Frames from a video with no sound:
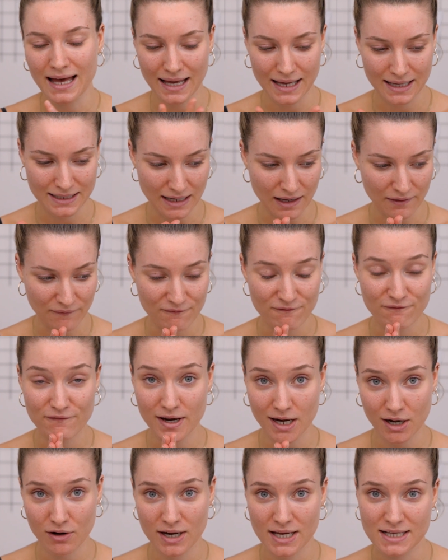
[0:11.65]
and I'm
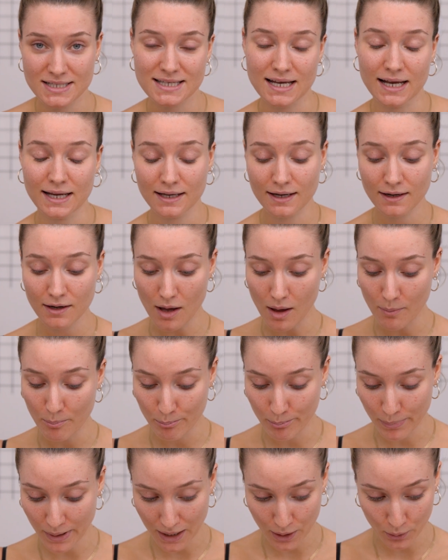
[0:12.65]
very excited
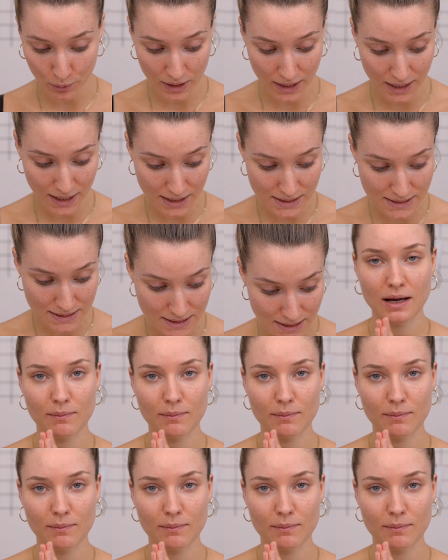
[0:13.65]
about it.